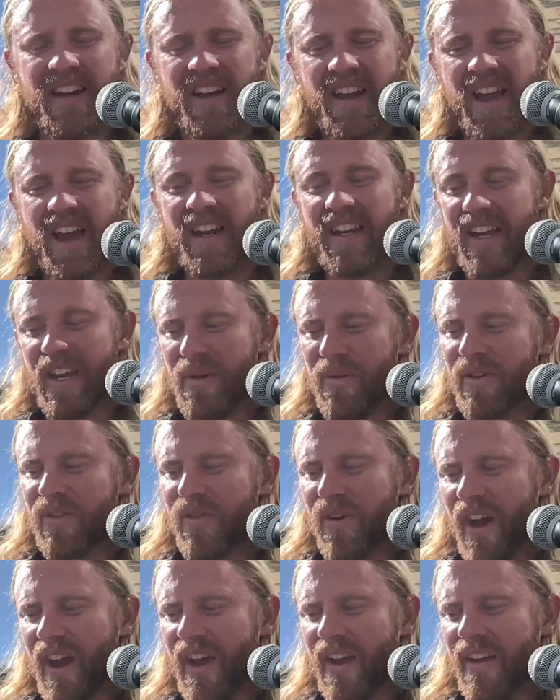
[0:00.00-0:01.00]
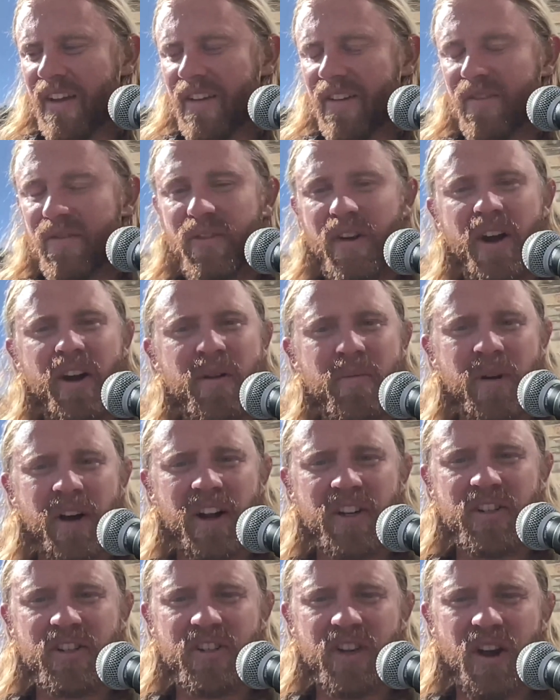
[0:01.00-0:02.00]
And he would write very
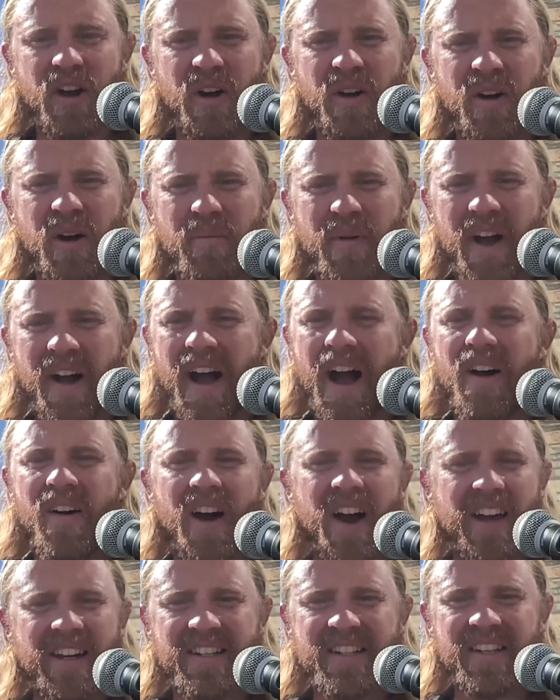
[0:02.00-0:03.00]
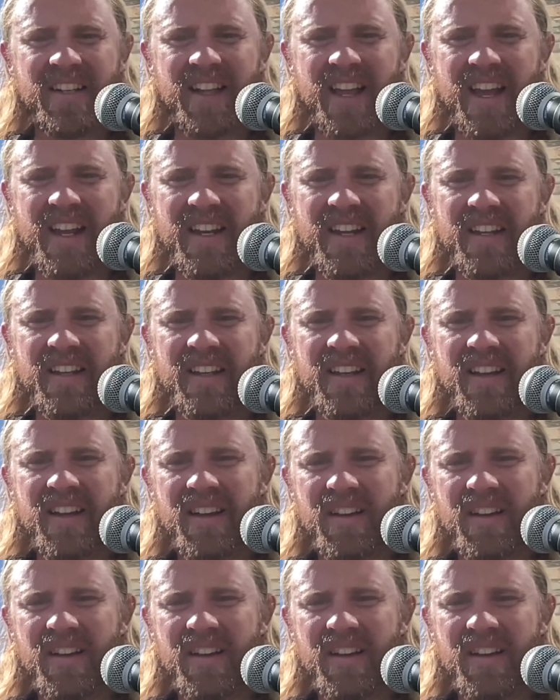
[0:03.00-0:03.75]
much so about how isolated